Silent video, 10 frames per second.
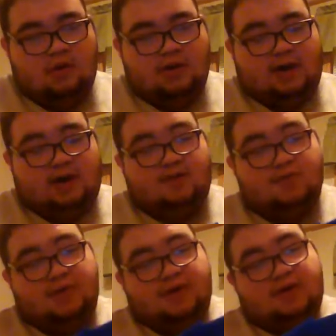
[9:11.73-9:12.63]
You got
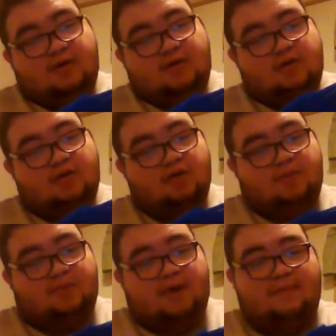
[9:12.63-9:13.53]
3 the
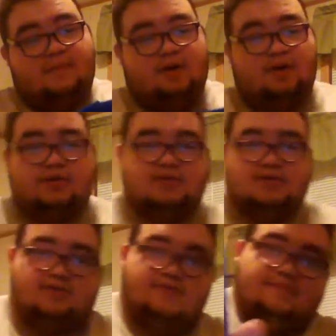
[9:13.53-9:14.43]
Prime Monarchs.